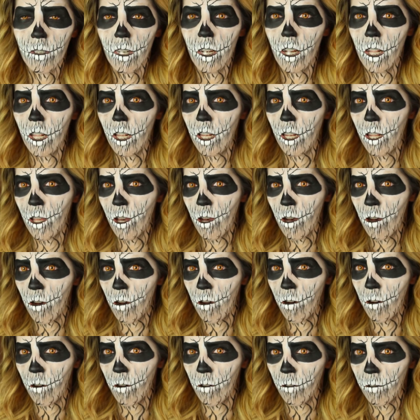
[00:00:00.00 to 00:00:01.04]

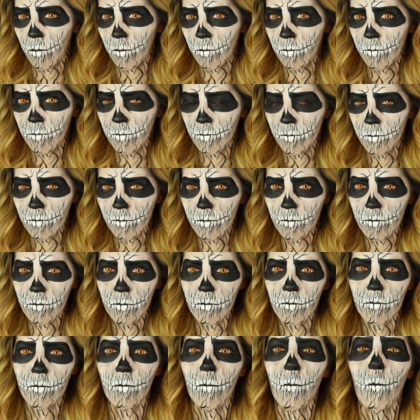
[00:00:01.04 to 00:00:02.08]
Hello,
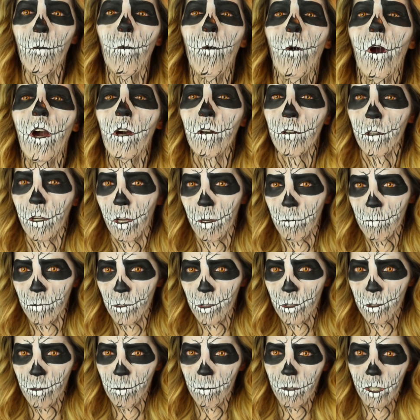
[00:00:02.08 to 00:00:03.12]
welcome
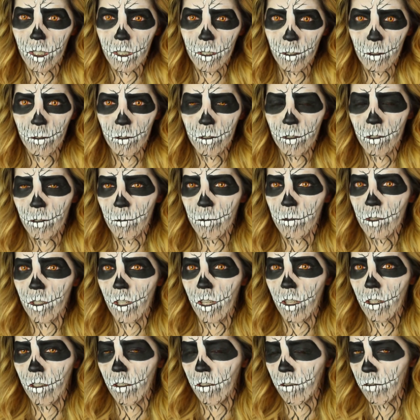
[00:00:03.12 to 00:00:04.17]
to my YouTube
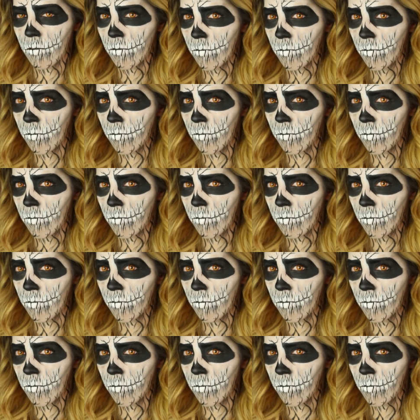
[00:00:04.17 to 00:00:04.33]
channel.